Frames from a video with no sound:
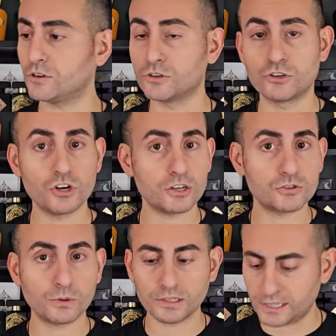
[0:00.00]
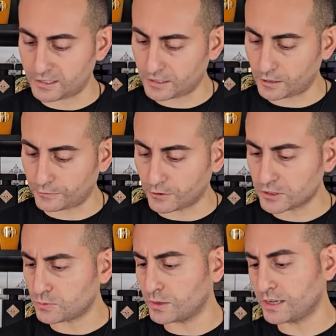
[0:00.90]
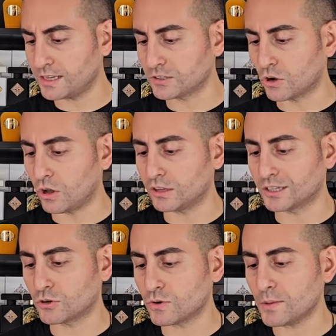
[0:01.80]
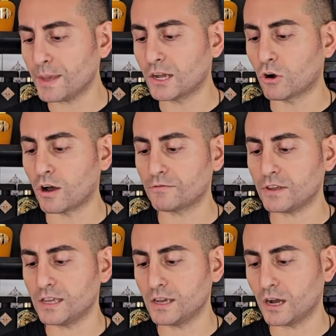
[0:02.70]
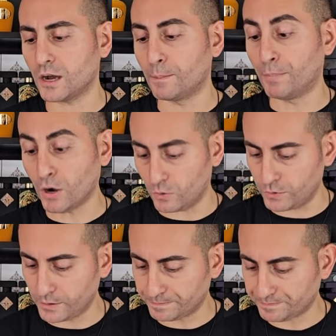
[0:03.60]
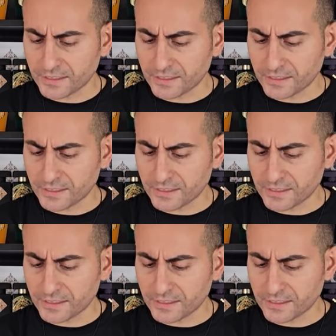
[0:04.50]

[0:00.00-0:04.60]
They're just released. The first one is called Creamy Coffee Abode.